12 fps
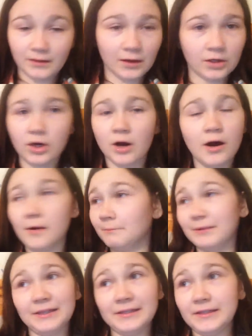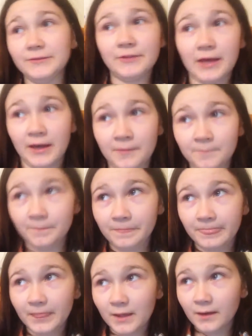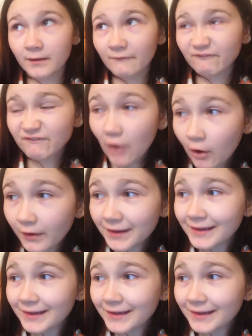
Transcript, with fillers: I can't believe that. 5